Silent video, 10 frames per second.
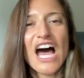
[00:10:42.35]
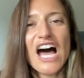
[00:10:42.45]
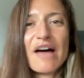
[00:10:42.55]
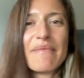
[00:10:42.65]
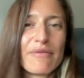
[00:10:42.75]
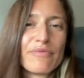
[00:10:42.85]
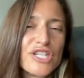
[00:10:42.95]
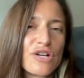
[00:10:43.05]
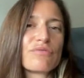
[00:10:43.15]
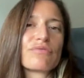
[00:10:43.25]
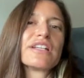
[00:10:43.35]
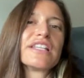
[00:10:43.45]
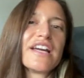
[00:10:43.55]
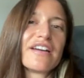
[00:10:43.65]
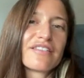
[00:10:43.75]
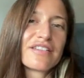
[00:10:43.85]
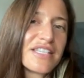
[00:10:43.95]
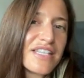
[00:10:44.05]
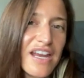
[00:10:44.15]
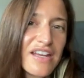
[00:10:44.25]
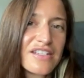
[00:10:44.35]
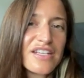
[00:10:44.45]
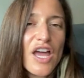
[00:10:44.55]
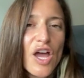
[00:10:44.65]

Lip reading: and we don't really understand